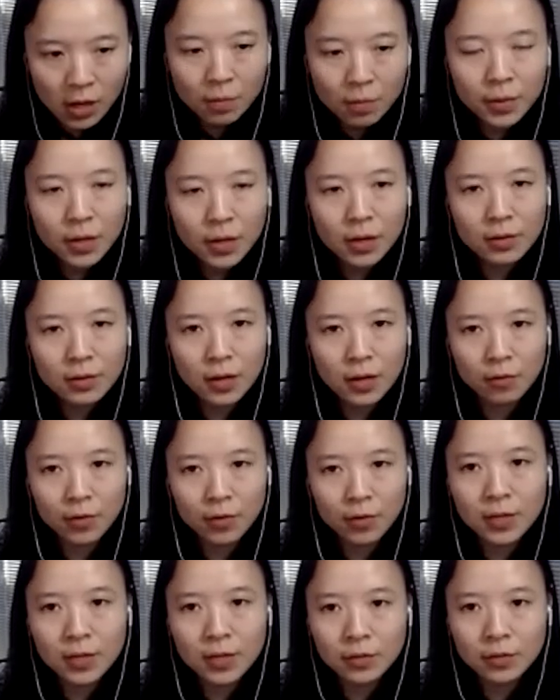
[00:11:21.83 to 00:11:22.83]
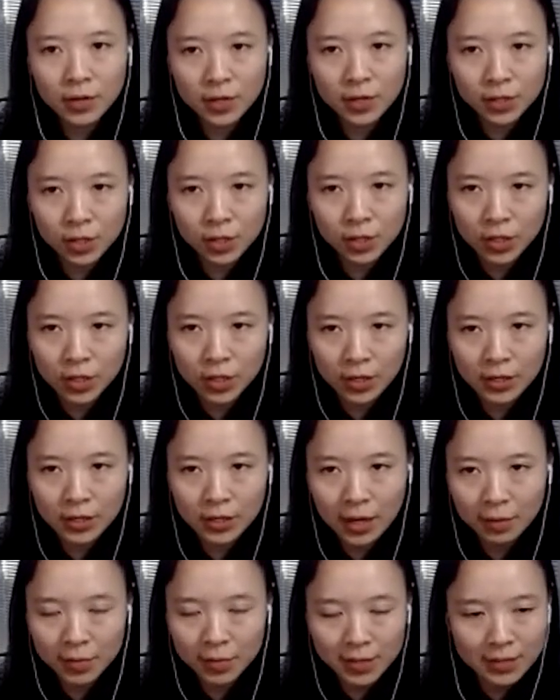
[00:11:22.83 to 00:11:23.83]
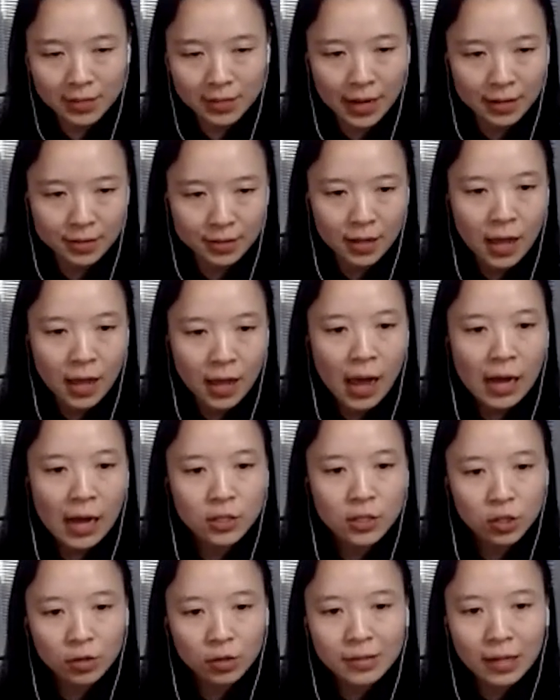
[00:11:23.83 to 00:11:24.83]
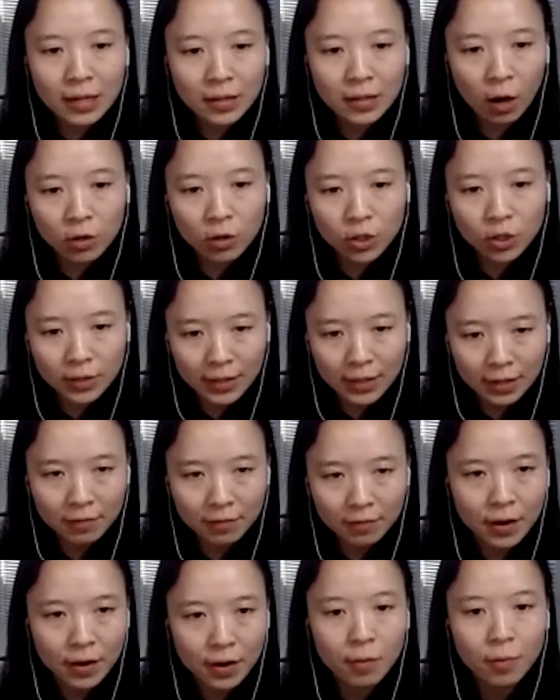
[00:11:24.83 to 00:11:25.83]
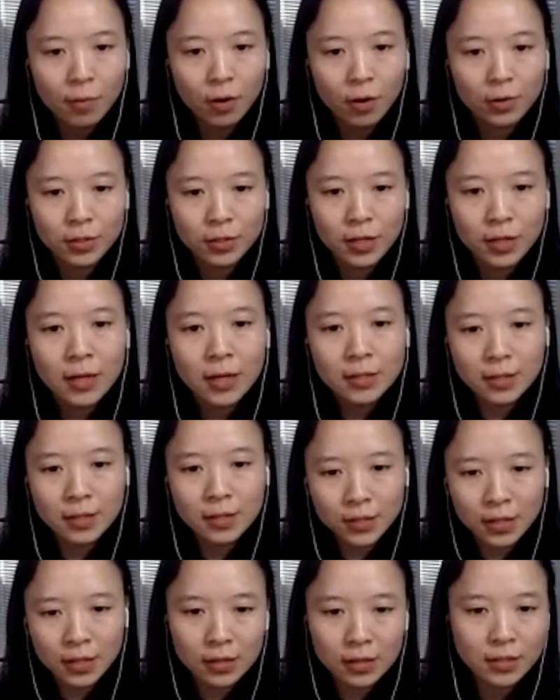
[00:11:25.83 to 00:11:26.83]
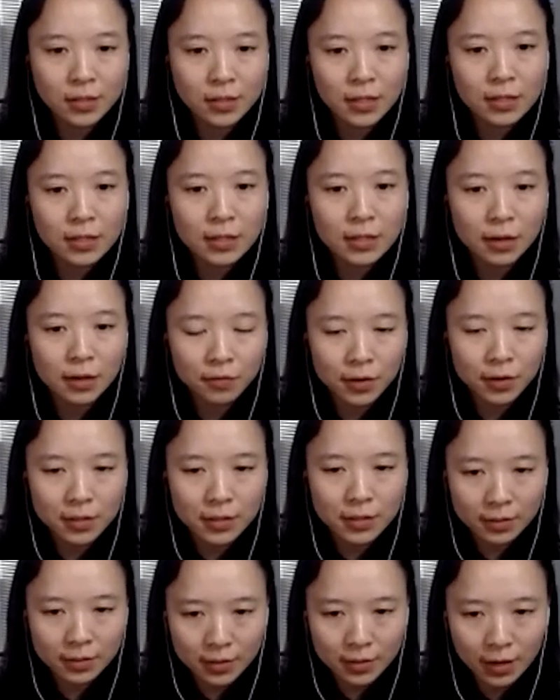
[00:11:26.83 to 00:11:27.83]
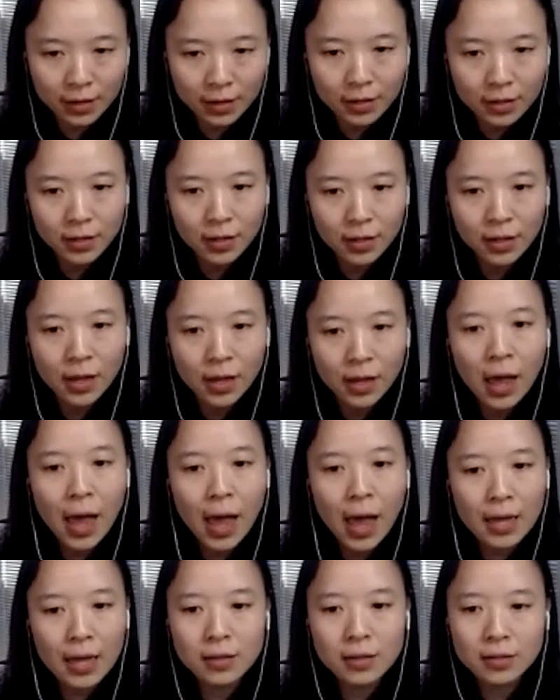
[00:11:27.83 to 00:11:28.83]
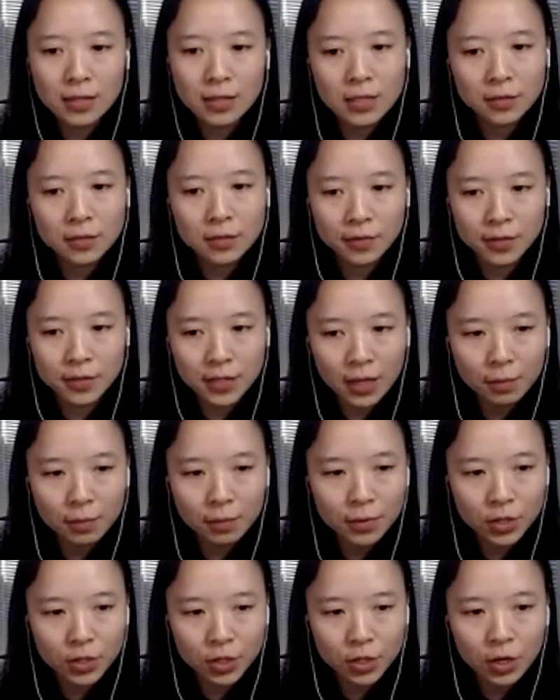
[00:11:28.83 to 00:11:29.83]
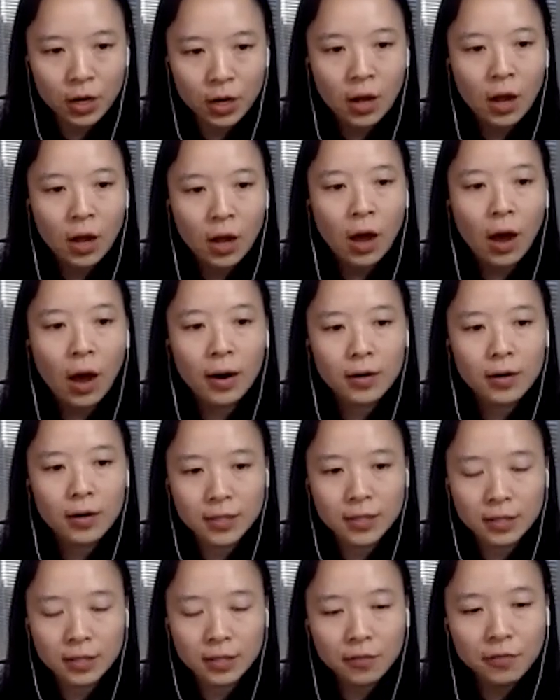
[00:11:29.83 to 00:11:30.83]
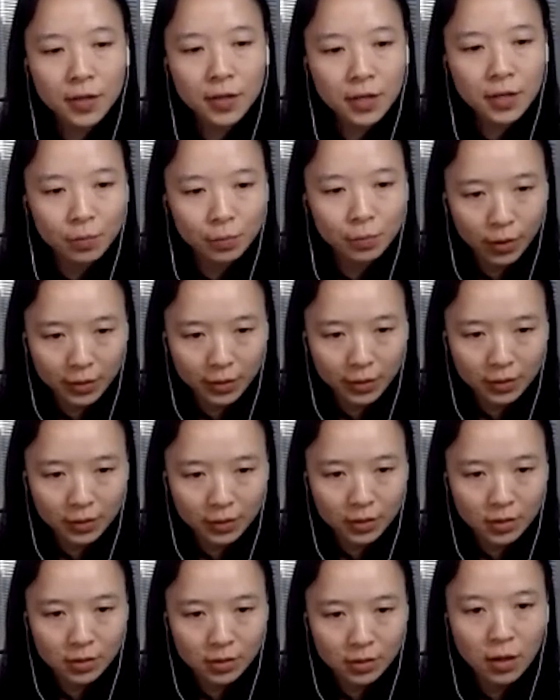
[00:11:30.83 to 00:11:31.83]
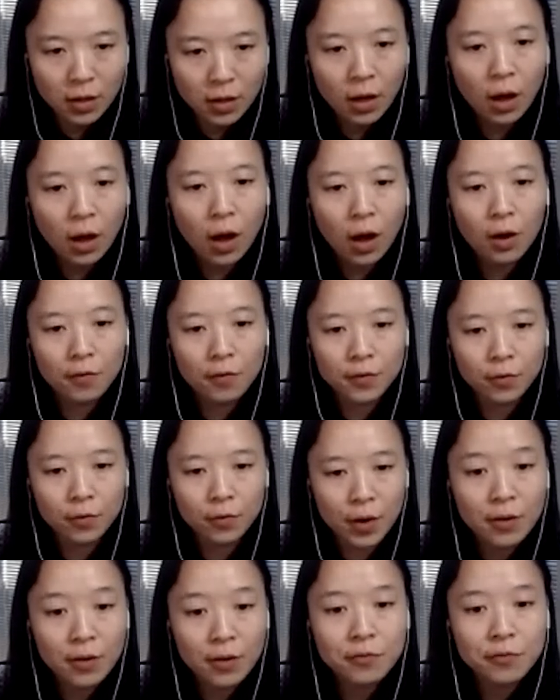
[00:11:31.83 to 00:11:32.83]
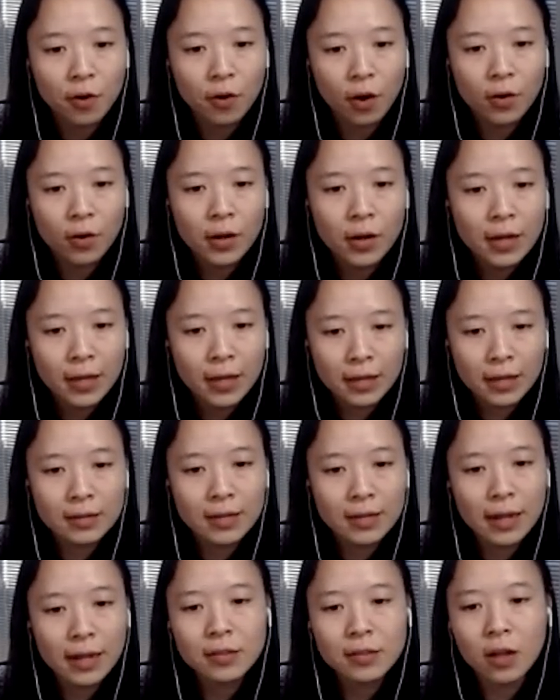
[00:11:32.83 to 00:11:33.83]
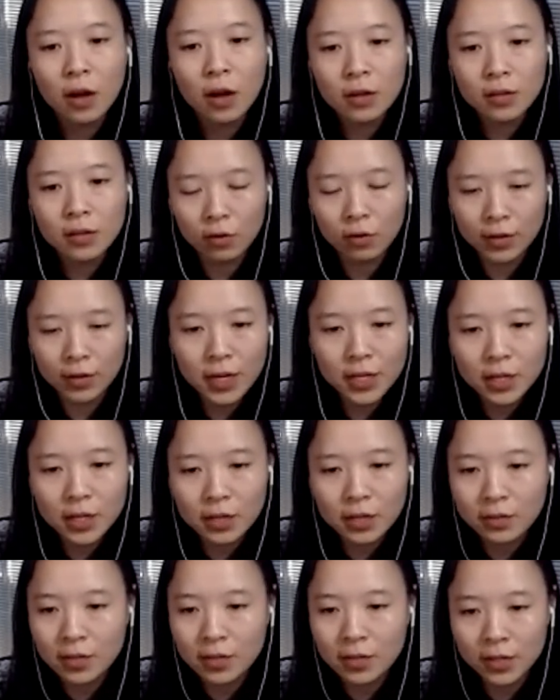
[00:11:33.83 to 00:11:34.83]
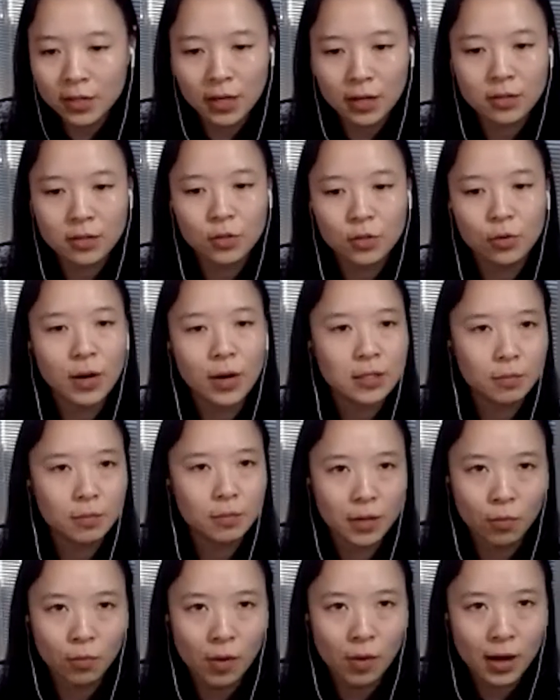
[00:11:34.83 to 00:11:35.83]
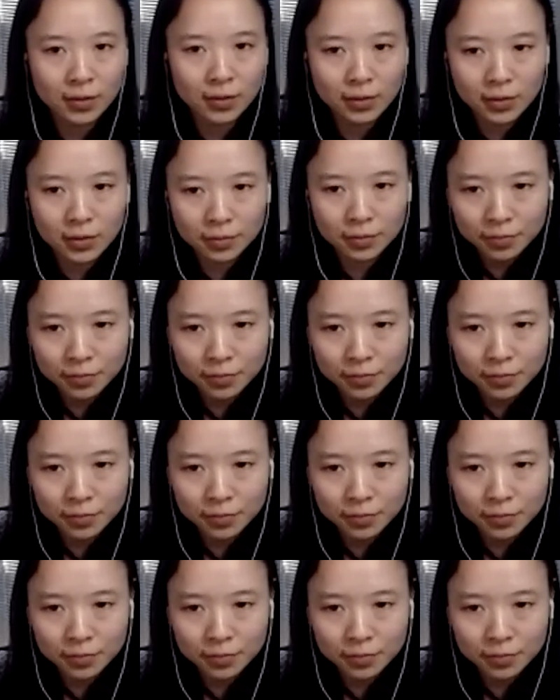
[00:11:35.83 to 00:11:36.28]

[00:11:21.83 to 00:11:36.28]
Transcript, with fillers: Because are recent research in climate science has shown that oceanic variables such as sea surface salinity and sea surface temperature are significant predictors of the rainfall in landlocked locations such as US Midwest.